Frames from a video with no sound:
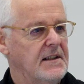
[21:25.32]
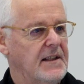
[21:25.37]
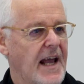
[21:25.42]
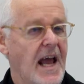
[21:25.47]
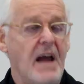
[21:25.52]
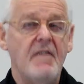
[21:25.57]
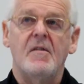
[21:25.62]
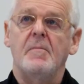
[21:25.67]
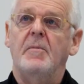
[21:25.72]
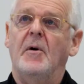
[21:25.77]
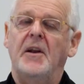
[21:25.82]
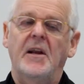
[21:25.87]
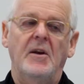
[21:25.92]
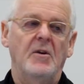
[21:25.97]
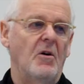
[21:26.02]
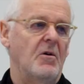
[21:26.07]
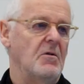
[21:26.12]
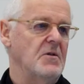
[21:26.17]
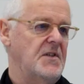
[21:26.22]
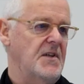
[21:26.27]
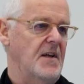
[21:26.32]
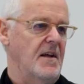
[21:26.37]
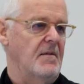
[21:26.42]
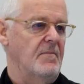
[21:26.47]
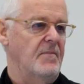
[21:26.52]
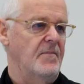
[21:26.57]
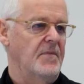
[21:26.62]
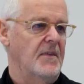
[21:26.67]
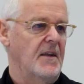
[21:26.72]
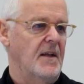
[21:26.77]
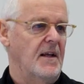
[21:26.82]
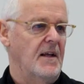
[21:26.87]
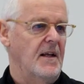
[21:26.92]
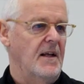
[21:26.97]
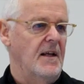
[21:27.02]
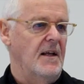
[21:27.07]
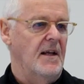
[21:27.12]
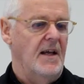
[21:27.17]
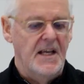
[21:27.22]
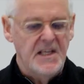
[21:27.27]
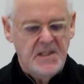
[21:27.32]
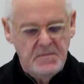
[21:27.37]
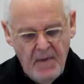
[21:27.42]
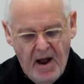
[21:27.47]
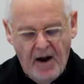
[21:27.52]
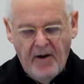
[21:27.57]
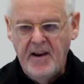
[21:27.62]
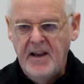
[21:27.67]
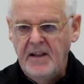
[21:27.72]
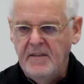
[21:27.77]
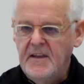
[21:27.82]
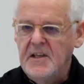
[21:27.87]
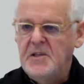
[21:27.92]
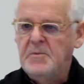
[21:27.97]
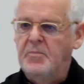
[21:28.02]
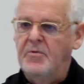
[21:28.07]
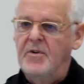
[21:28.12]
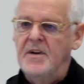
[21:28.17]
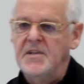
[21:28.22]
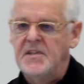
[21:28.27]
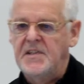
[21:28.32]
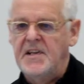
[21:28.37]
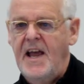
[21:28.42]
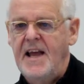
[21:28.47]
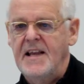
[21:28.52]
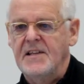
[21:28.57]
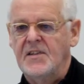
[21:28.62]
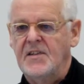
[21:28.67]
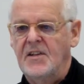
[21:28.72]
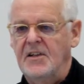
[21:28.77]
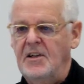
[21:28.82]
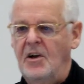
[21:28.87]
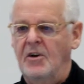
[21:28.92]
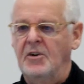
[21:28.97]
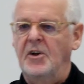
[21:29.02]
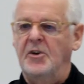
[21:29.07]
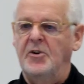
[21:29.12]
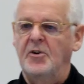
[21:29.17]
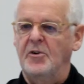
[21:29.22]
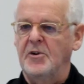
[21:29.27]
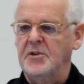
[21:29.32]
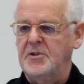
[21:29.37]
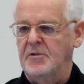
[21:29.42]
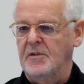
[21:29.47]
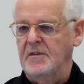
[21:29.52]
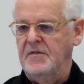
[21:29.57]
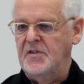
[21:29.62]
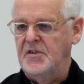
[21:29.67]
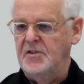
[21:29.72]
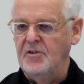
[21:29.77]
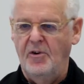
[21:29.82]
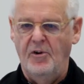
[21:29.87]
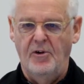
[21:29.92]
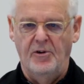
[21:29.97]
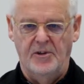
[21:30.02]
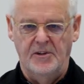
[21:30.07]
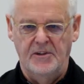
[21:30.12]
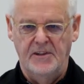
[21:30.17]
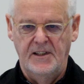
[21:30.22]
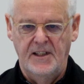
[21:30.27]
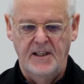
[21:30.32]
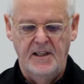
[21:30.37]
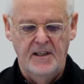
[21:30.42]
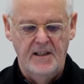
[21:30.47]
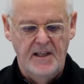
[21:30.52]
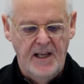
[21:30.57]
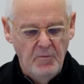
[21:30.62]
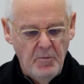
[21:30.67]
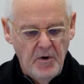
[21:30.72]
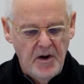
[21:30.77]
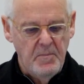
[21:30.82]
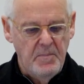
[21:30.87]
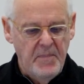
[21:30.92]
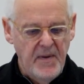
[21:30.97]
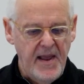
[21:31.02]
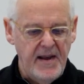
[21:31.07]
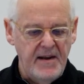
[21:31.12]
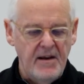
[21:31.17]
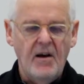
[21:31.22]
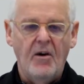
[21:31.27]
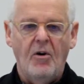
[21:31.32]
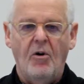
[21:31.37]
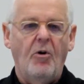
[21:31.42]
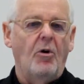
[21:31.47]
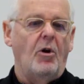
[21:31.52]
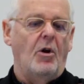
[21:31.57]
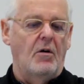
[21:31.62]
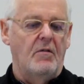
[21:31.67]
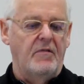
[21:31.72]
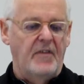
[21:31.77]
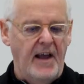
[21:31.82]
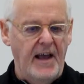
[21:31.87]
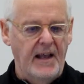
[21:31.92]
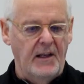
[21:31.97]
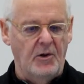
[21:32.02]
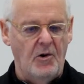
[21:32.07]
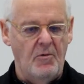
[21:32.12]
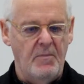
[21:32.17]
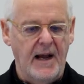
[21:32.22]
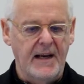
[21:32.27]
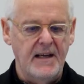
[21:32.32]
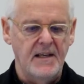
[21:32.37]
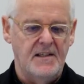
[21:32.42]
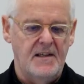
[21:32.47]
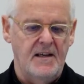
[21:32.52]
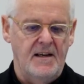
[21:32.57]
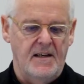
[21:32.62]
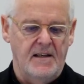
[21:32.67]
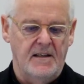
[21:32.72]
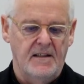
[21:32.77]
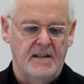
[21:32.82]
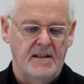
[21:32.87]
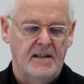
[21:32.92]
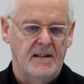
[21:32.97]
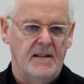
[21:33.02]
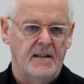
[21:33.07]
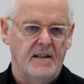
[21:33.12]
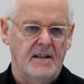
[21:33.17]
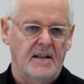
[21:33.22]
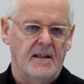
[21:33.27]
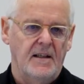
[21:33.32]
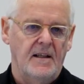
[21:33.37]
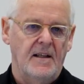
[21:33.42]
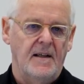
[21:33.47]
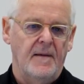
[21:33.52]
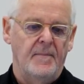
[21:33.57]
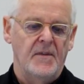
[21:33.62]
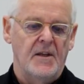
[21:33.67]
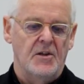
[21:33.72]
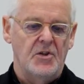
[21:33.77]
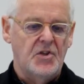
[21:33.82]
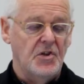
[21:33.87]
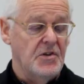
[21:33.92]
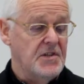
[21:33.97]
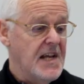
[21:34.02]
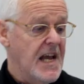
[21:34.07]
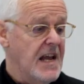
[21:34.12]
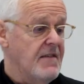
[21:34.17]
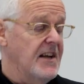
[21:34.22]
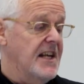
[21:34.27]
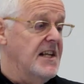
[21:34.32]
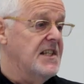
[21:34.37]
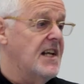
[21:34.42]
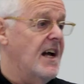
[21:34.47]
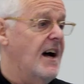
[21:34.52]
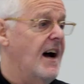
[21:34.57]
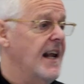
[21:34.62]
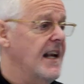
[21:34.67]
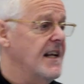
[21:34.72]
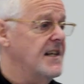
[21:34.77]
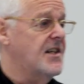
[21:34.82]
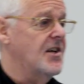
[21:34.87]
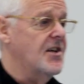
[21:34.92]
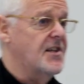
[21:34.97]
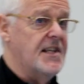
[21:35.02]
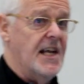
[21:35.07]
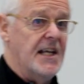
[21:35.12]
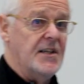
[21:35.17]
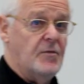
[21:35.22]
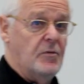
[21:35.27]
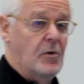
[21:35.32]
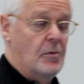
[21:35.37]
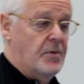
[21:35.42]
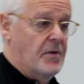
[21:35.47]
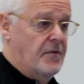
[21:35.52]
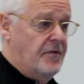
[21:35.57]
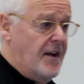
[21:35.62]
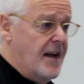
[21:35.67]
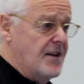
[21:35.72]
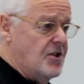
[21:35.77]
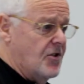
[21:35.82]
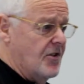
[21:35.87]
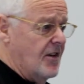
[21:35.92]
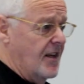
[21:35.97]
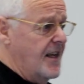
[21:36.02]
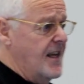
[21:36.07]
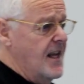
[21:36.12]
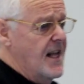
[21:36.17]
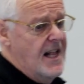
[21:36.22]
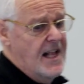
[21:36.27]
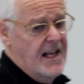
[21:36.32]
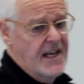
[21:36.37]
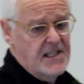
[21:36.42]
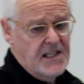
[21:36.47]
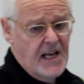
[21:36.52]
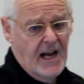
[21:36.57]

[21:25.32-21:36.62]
everybody knows him, is marrying this princess, the younger daughter of Saul. It would have been all over Hello magazine. So David is highly successful professionally, he's